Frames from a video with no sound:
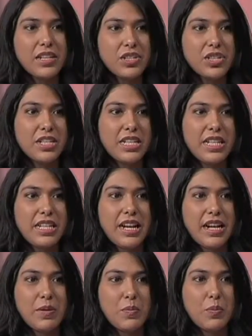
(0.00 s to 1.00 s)
actually
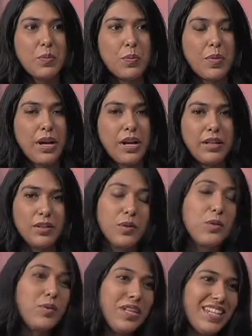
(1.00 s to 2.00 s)
um, Uh,
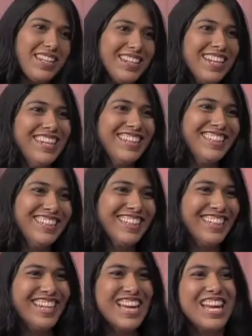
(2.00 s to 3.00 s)
we,
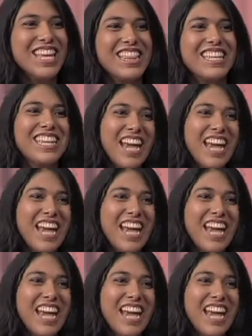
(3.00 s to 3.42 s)
the